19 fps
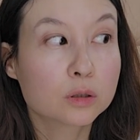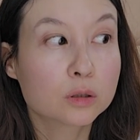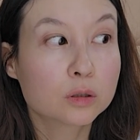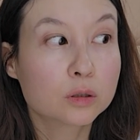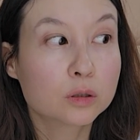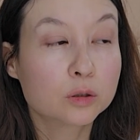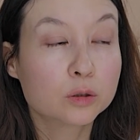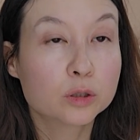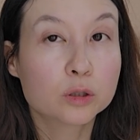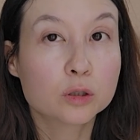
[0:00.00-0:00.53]

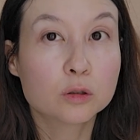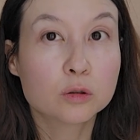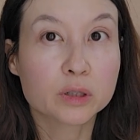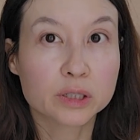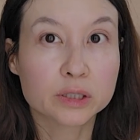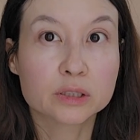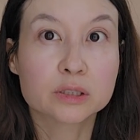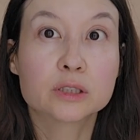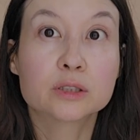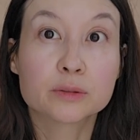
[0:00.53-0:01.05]
Kuro
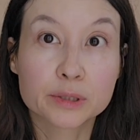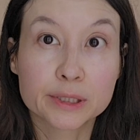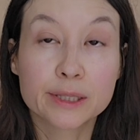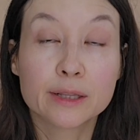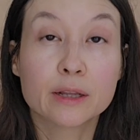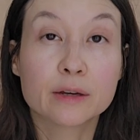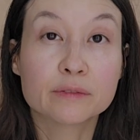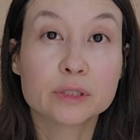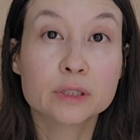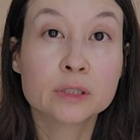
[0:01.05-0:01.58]
and
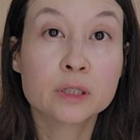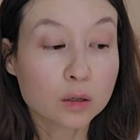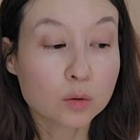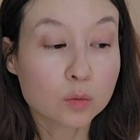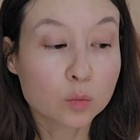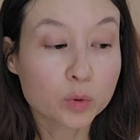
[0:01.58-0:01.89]
11,